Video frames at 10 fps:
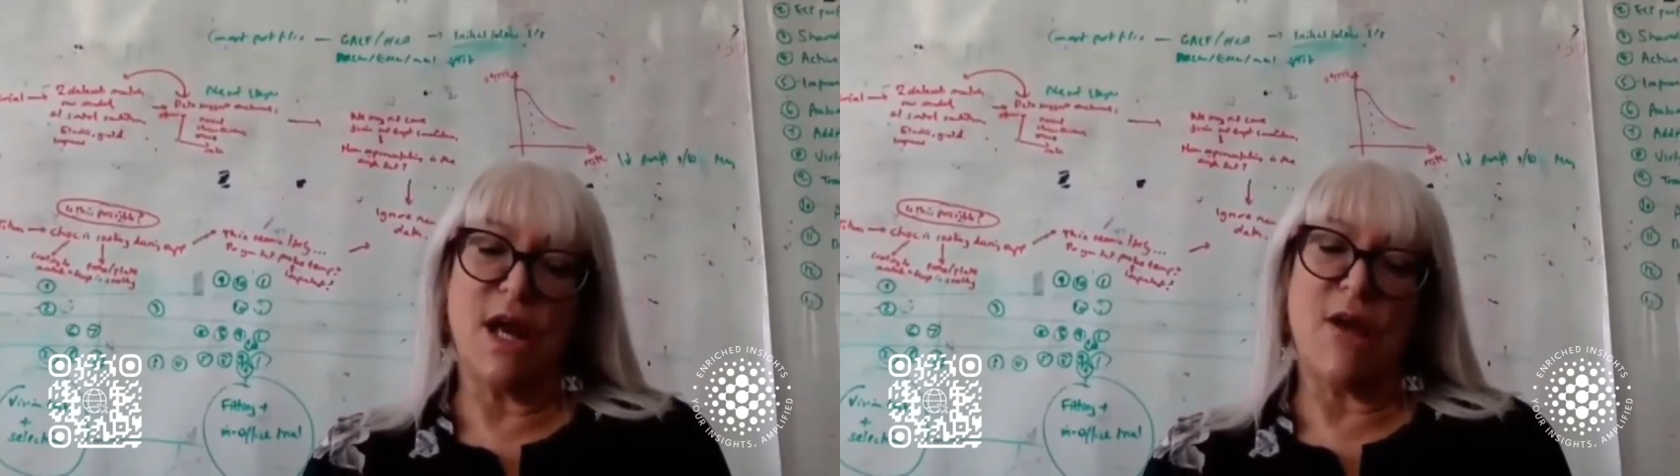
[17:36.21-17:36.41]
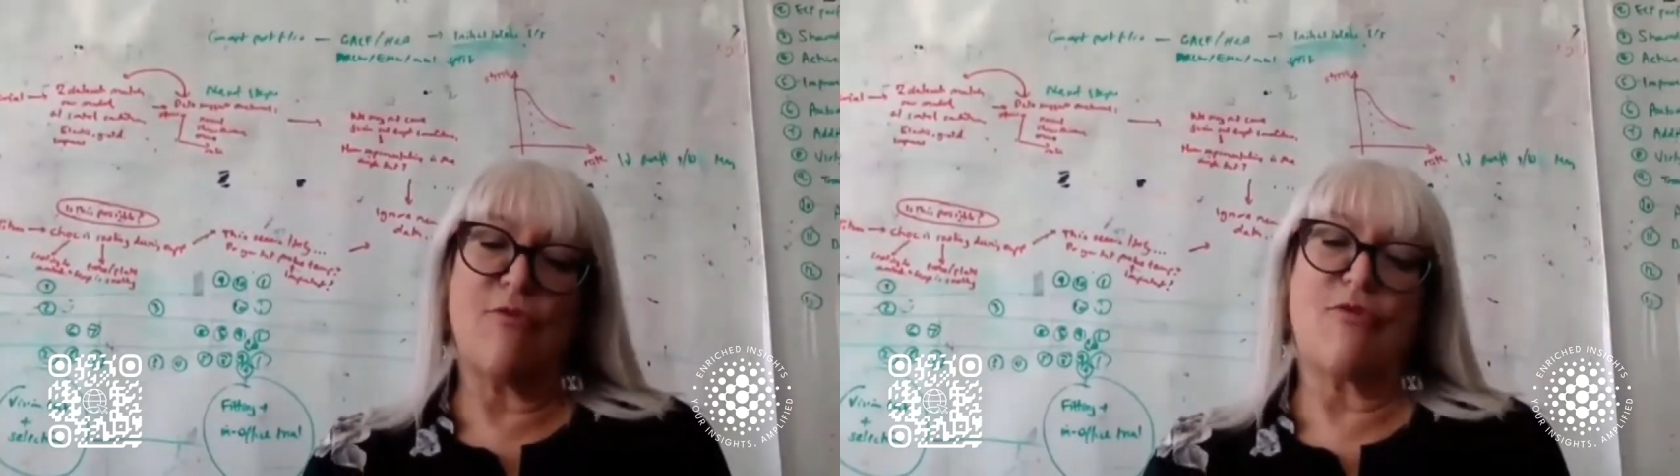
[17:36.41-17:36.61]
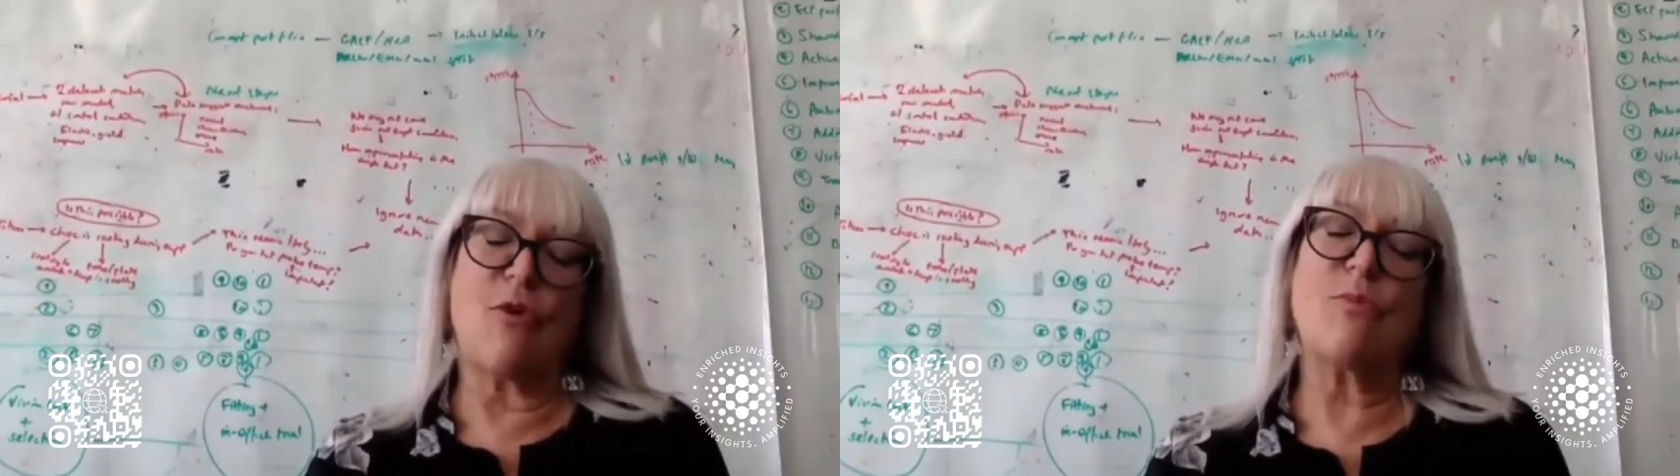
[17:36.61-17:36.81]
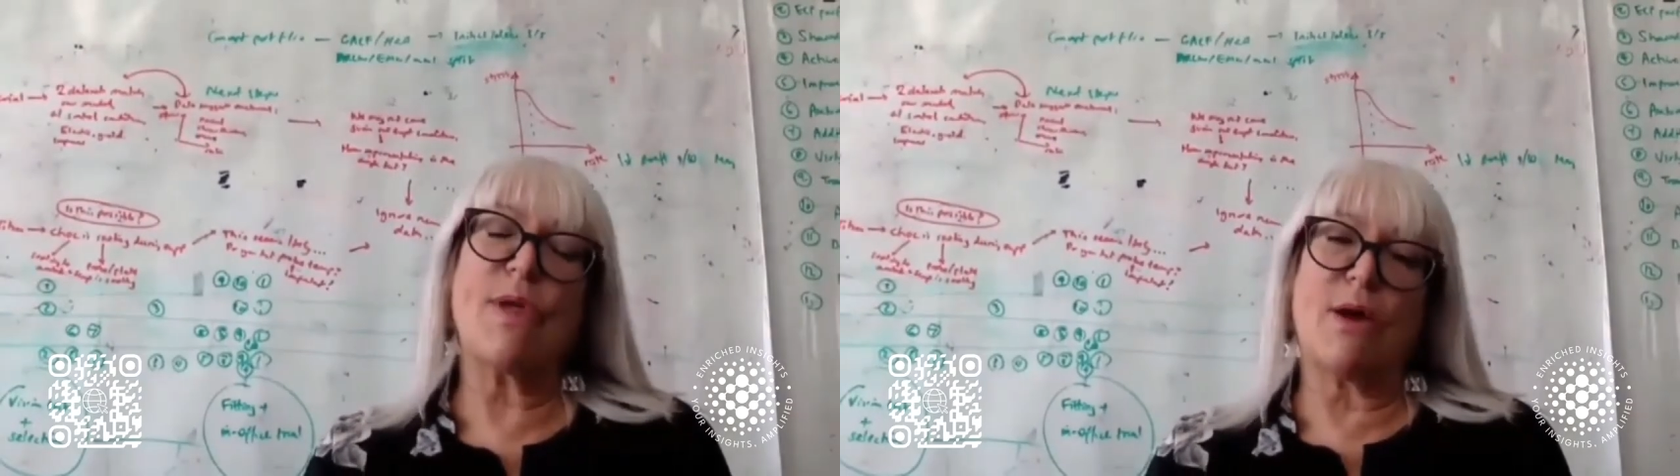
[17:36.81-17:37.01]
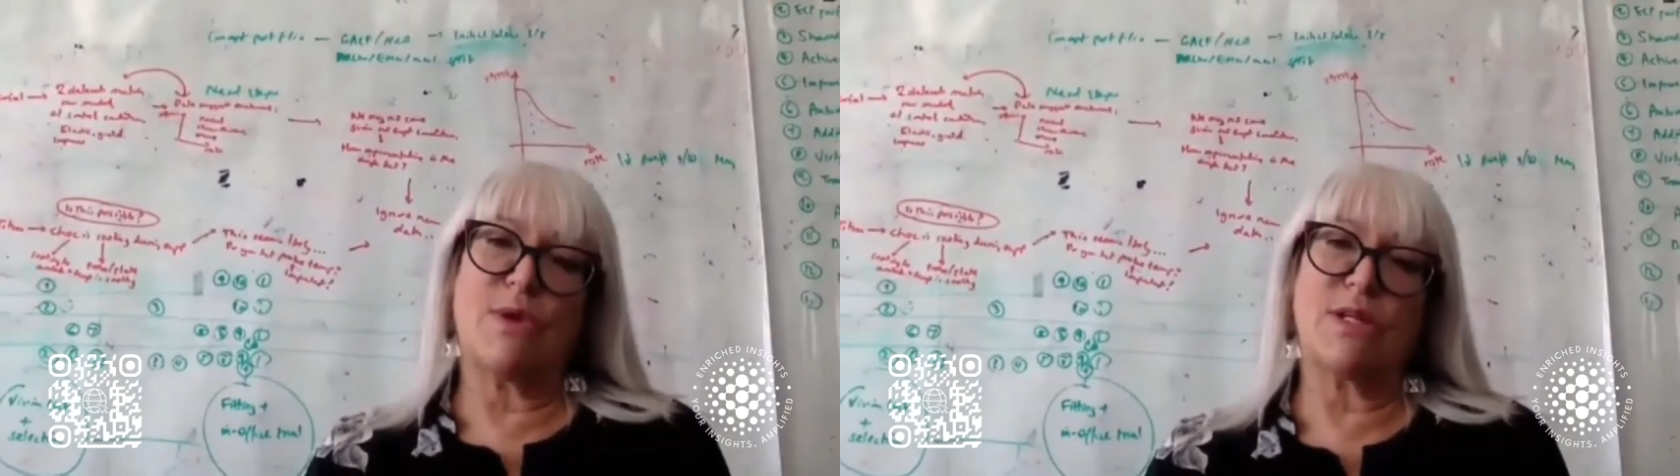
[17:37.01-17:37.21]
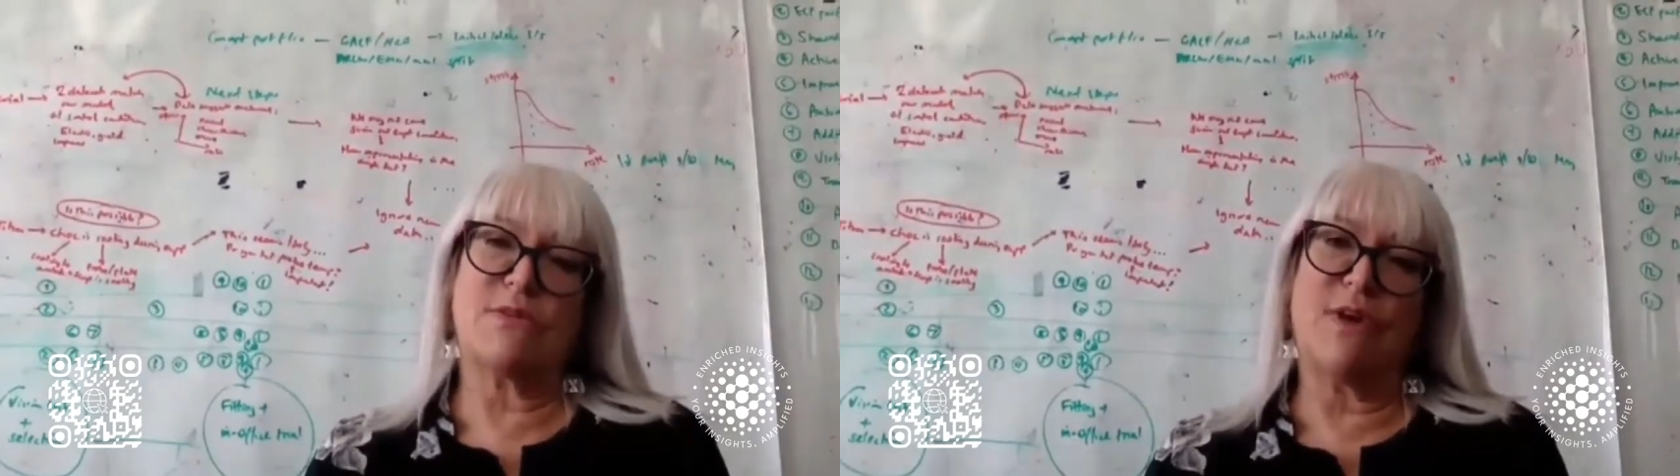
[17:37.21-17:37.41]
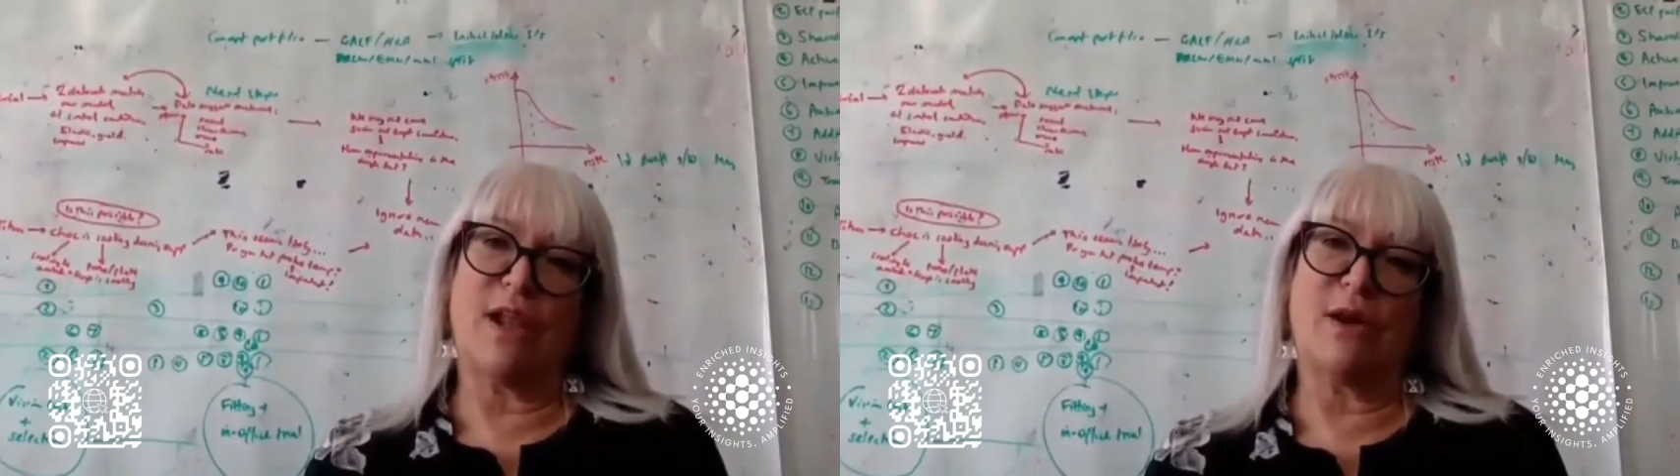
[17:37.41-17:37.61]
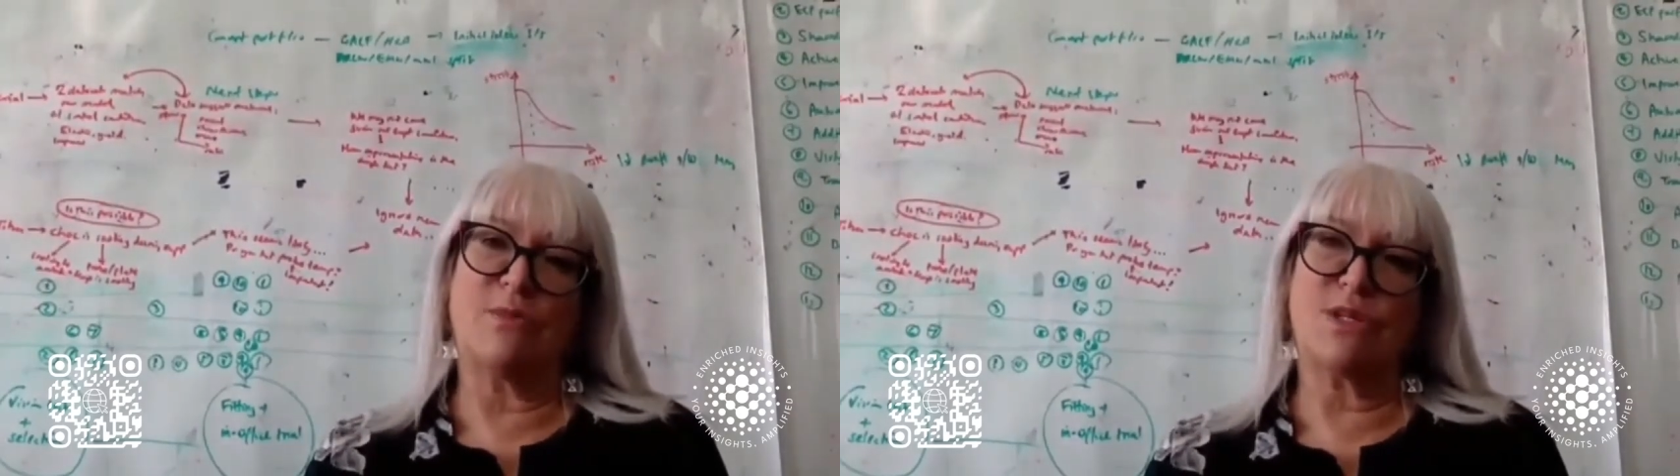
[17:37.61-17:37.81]
And from that, we
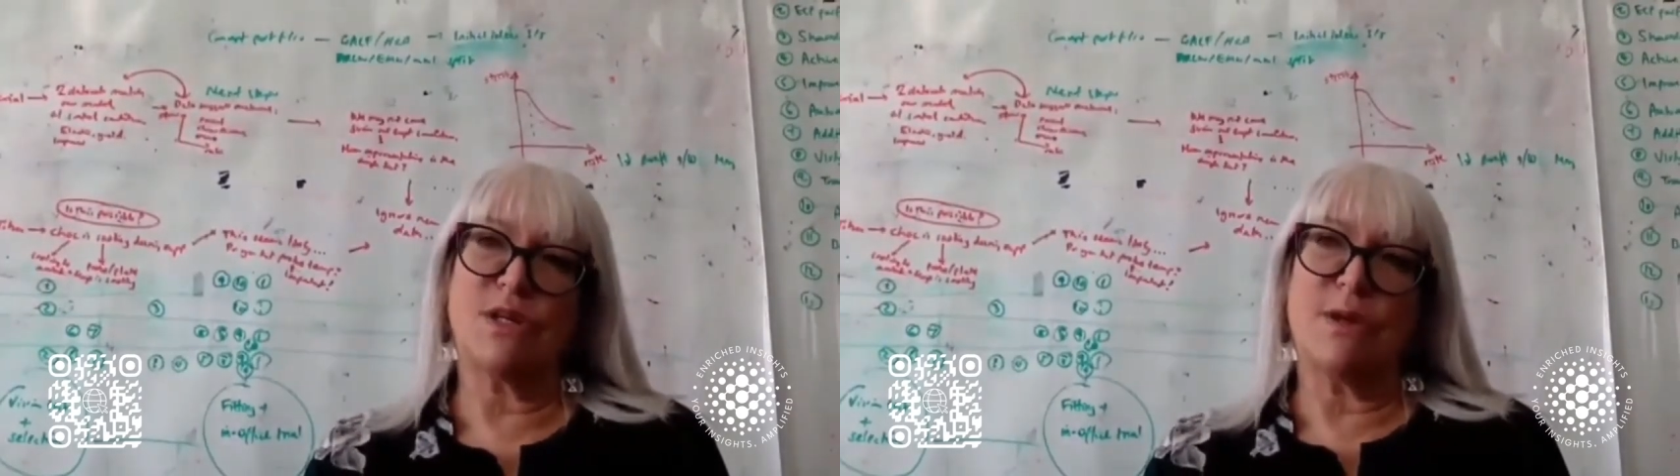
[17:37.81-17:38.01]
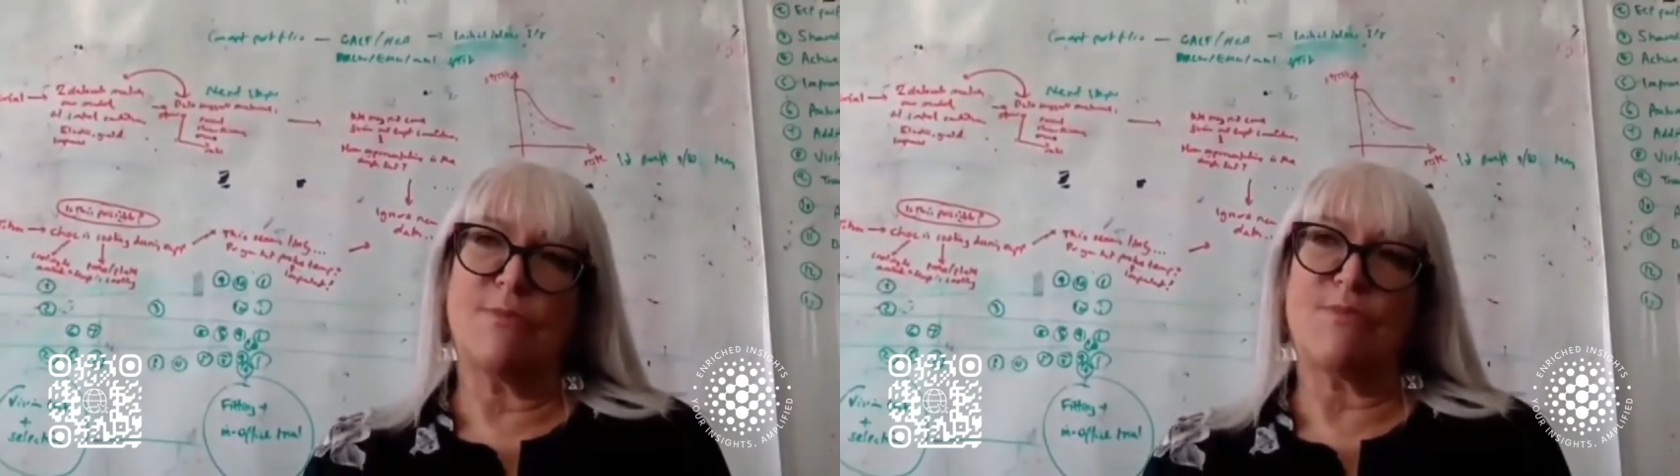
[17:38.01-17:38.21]
developed